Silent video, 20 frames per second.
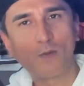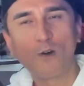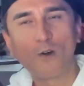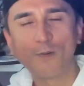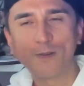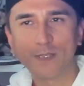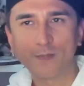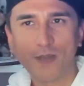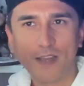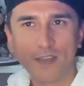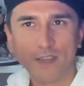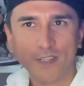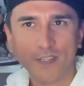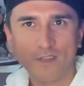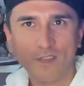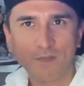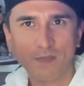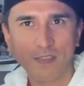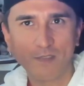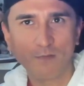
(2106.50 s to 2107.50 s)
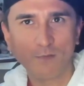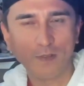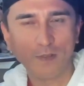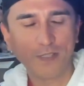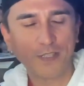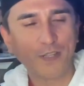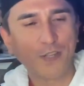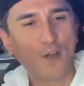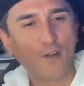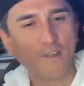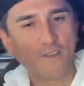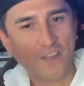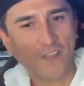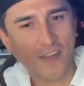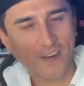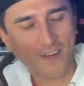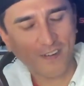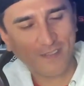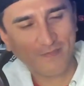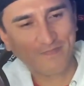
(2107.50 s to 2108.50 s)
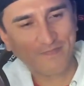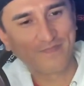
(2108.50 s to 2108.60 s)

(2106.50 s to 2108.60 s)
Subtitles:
always buy this for me, was No Fear.